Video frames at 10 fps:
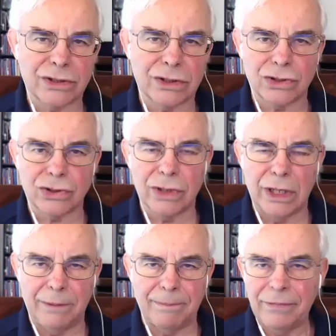
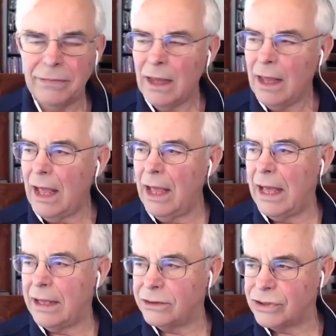street
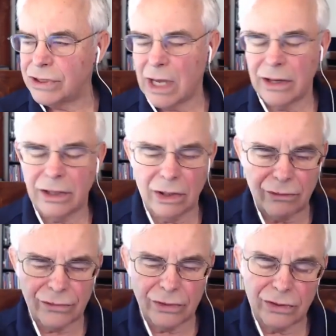and shouted
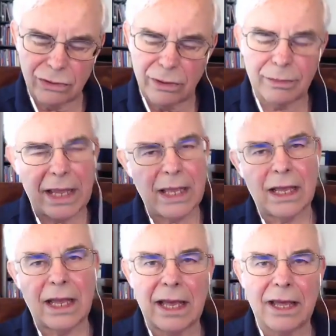over to him, "Hey,
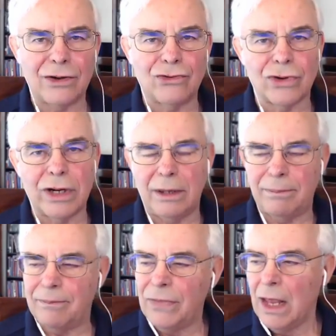I had a
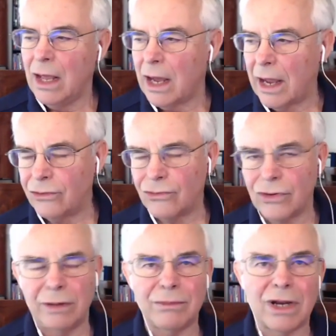dream. I
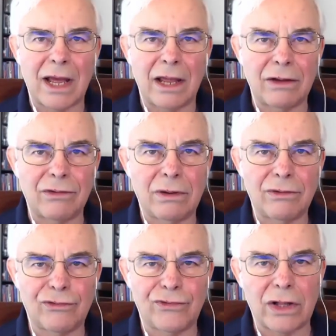dreamed I
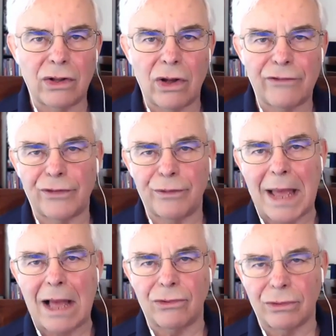fell off a
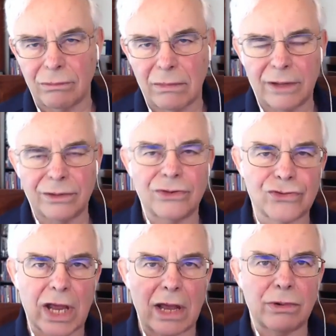mountain," and this
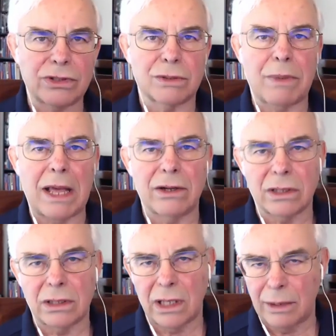guy was a mountain
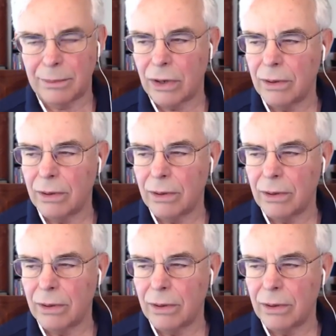climber.